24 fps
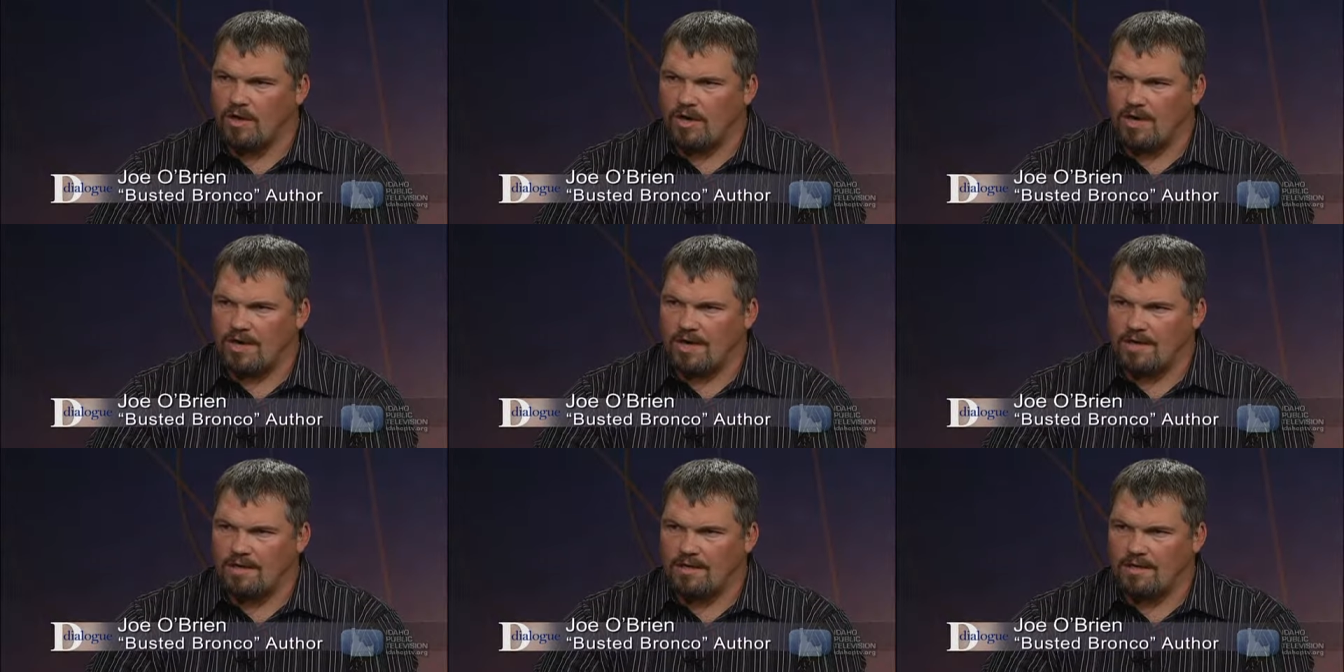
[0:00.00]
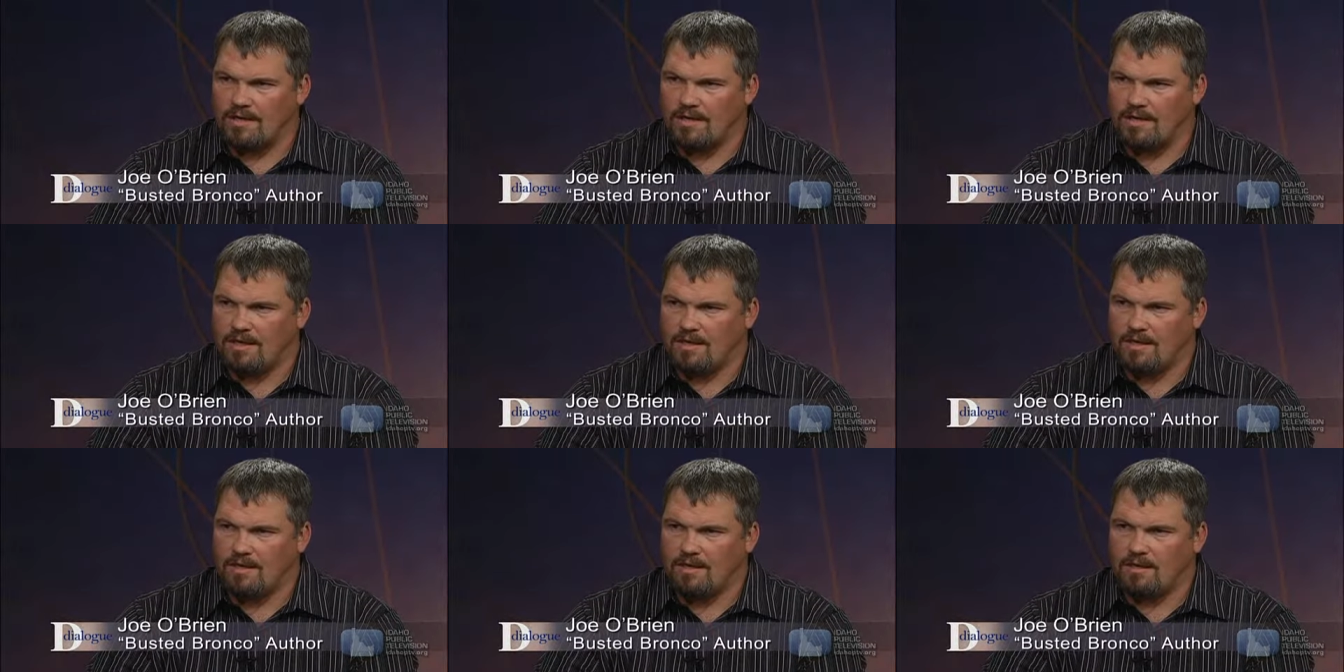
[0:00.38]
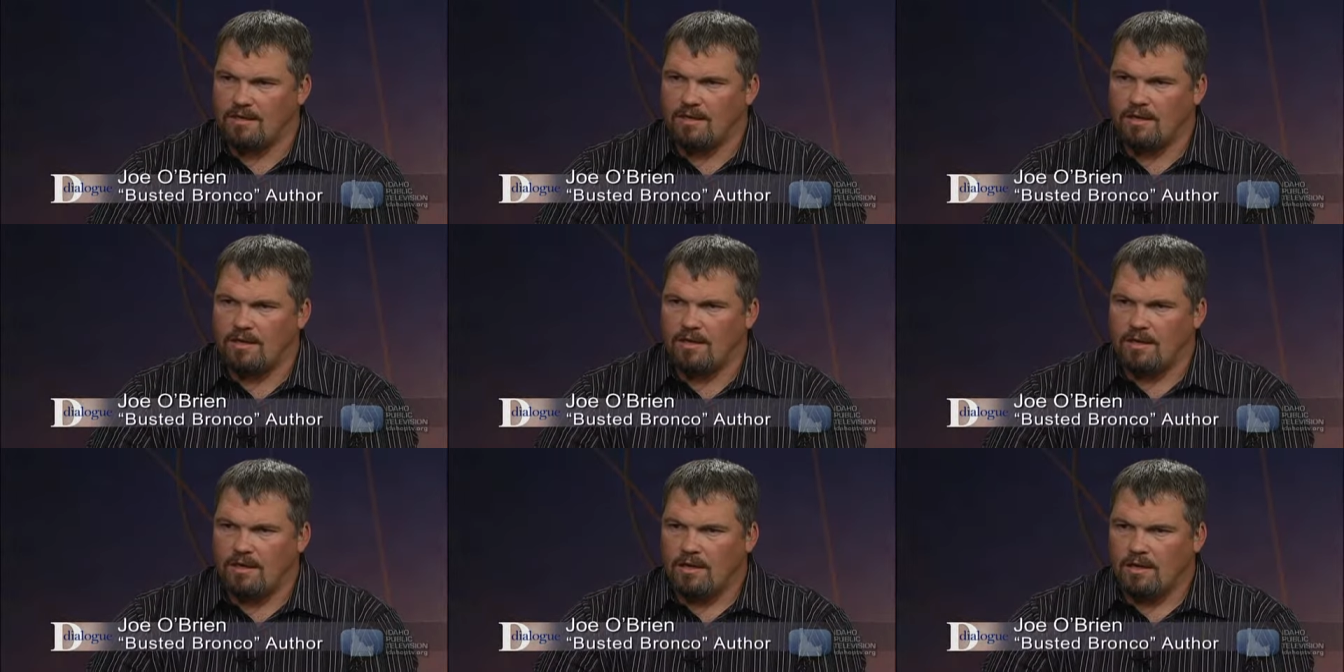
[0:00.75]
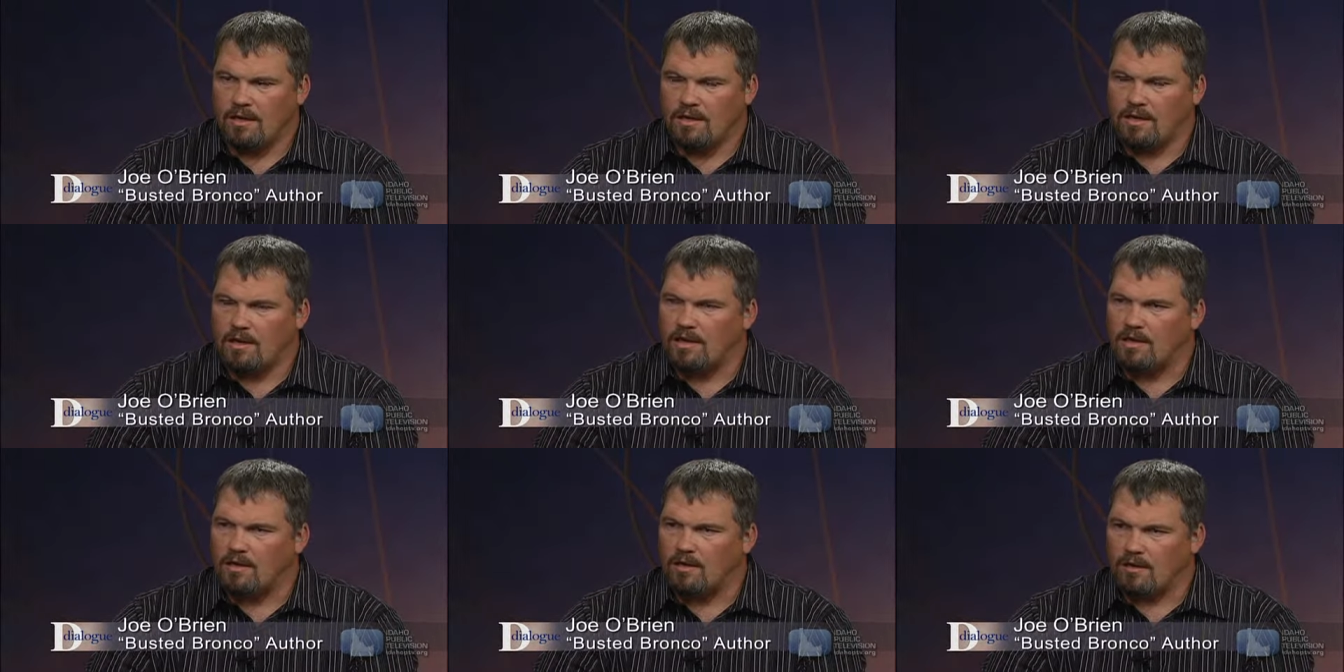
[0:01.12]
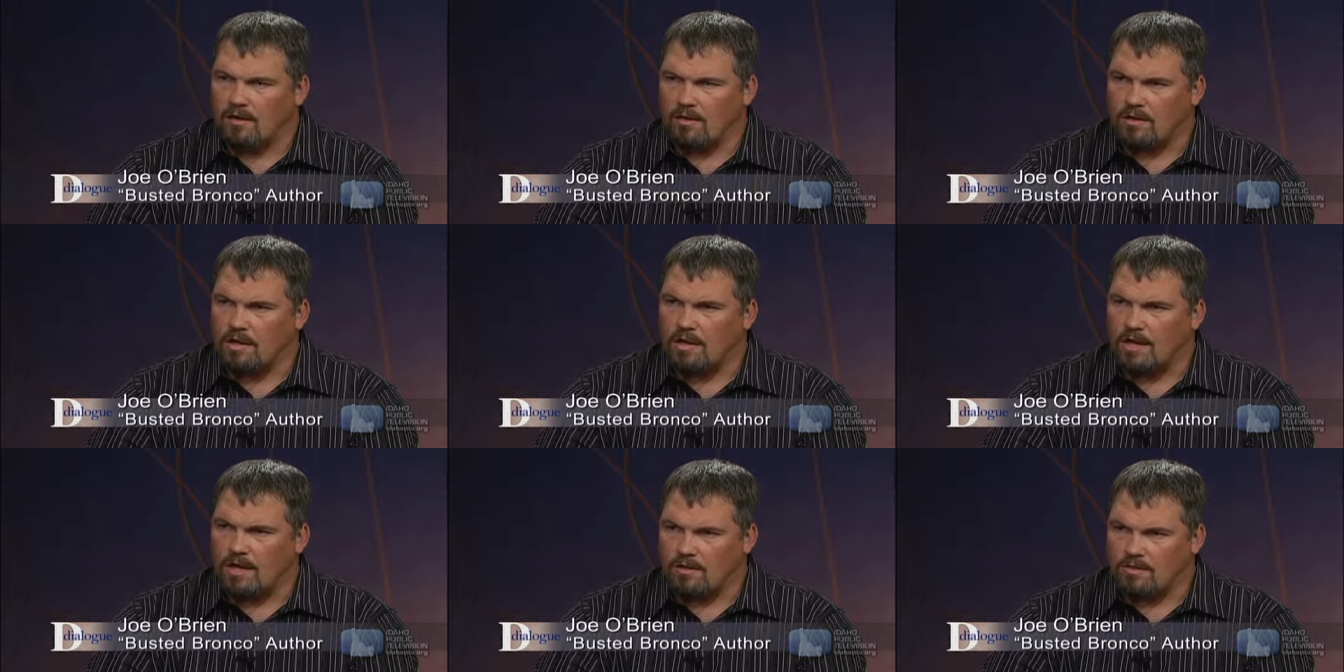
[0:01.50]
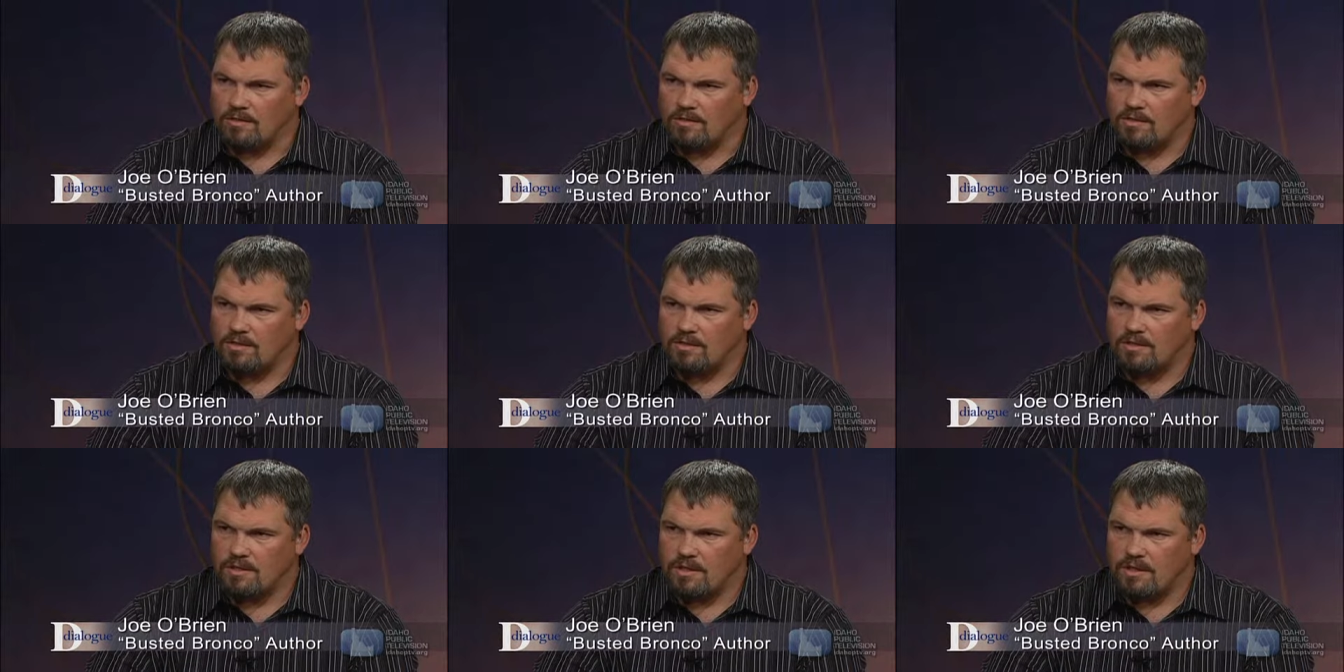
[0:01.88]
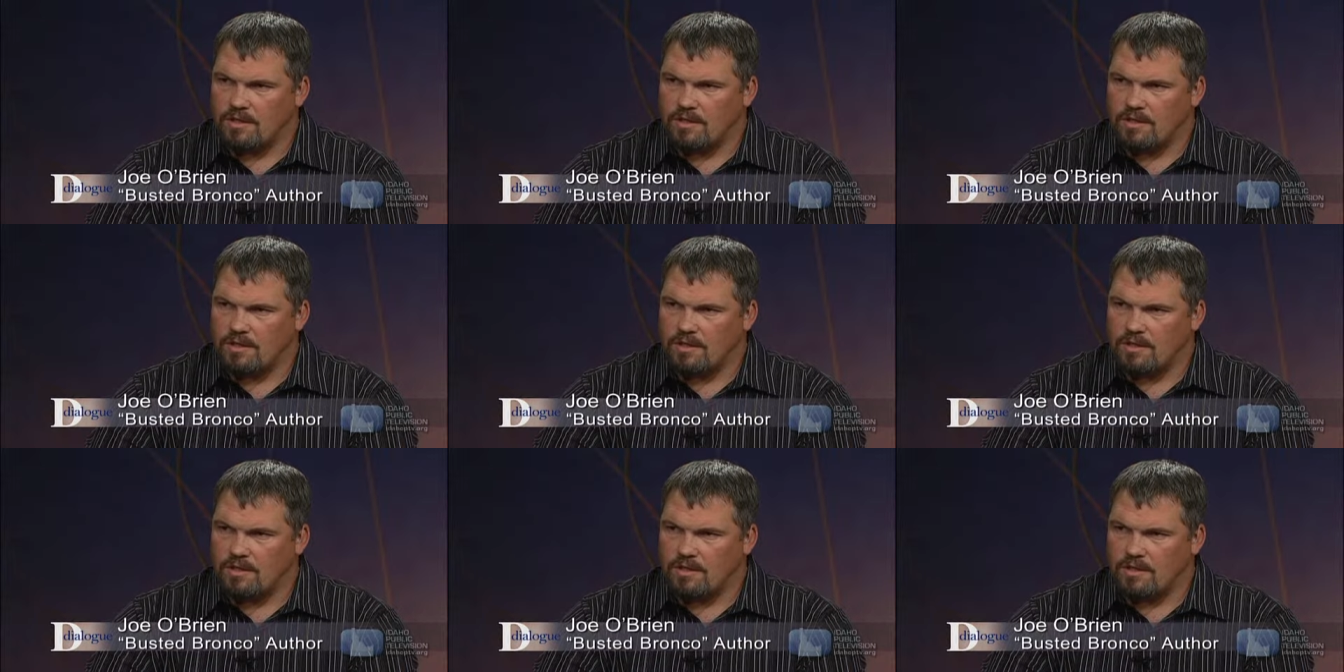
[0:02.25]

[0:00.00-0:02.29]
I had to get get it all out.